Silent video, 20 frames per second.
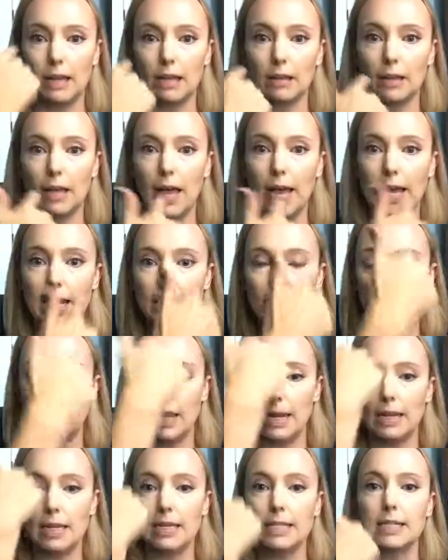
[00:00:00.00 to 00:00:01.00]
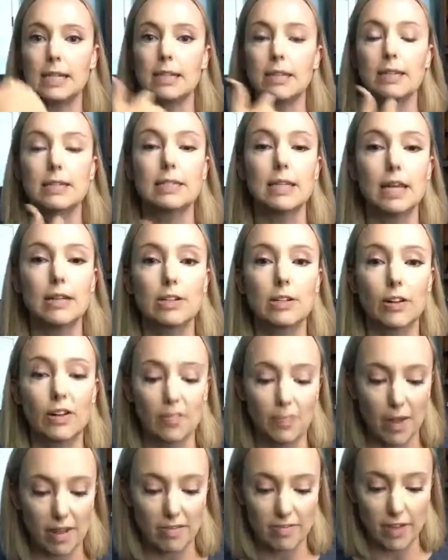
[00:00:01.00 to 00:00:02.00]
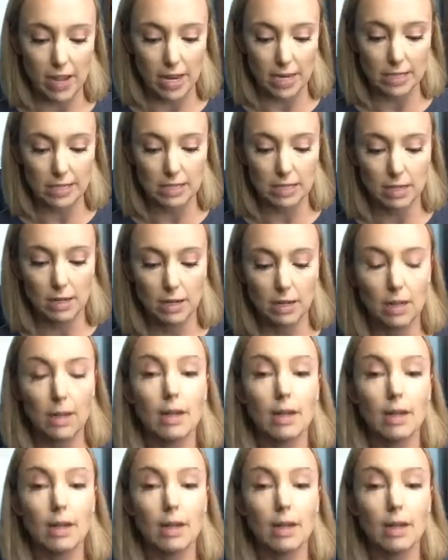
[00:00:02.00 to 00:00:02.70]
the light then is in the center of my face.